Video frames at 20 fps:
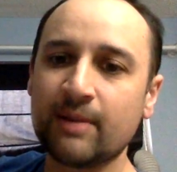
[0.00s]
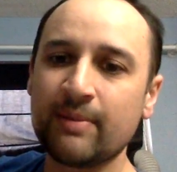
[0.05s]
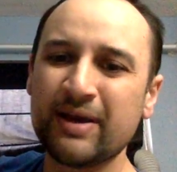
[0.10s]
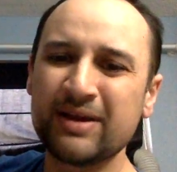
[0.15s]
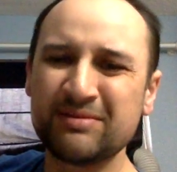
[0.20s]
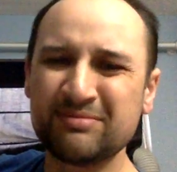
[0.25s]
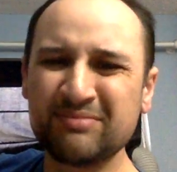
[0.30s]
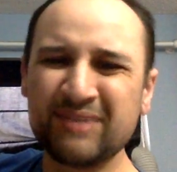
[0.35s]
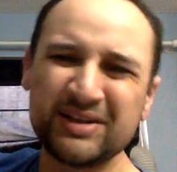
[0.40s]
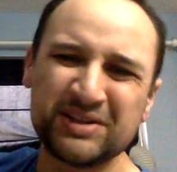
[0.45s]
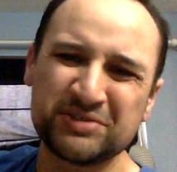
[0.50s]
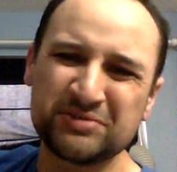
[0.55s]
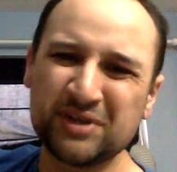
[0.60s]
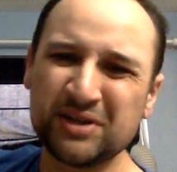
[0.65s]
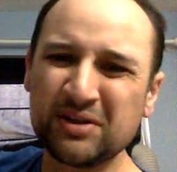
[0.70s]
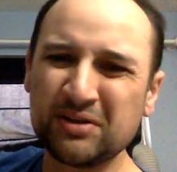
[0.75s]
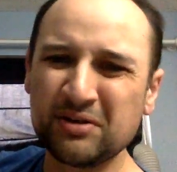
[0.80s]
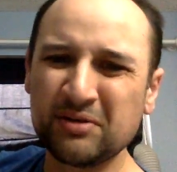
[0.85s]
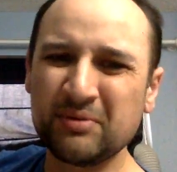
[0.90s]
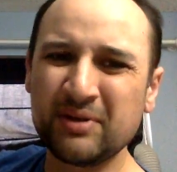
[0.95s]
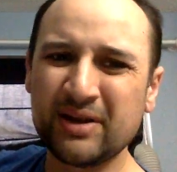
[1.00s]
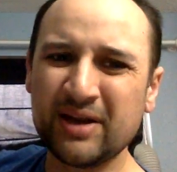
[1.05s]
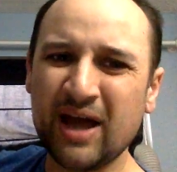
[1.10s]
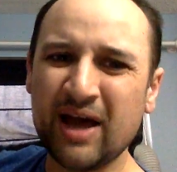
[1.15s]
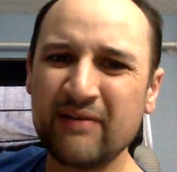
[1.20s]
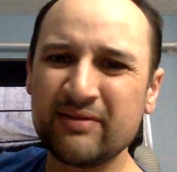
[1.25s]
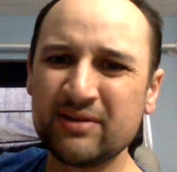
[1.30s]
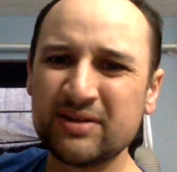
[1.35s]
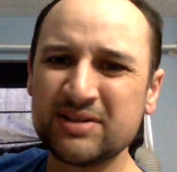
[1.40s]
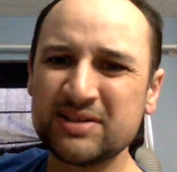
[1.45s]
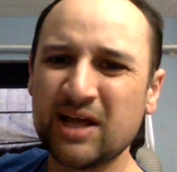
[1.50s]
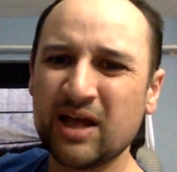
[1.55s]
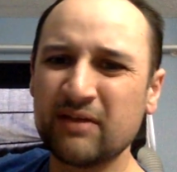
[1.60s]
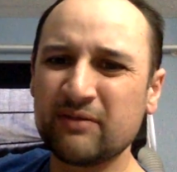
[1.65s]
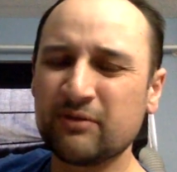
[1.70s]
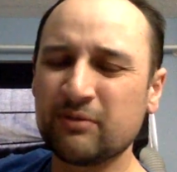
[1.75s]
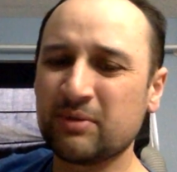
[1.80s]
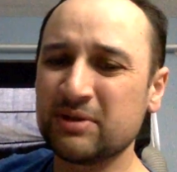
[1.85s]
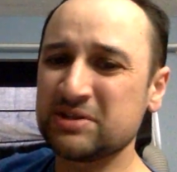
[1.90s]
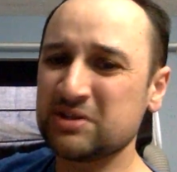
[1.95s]
I might shred a little bit and have it in a
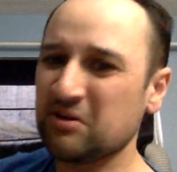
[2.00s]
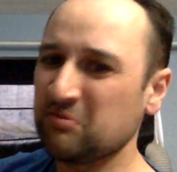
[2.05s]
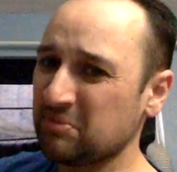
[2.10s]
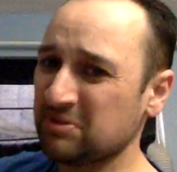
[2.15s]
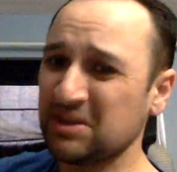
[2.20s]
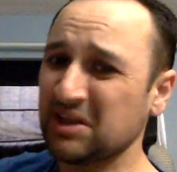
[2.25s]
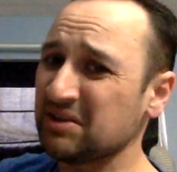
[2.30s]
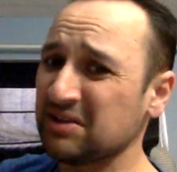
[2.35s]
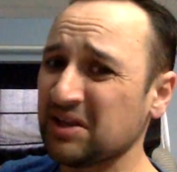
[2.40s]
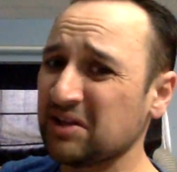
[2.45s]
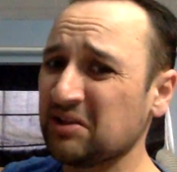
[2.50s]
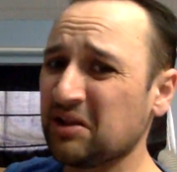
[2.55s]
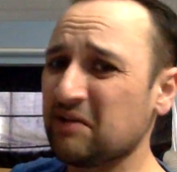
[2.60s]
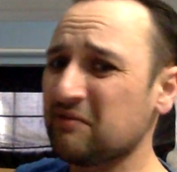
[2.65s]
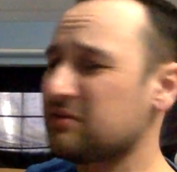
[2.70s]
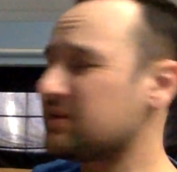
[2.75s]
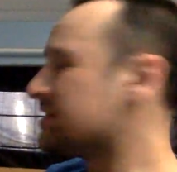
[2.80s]
salad for myself, but they love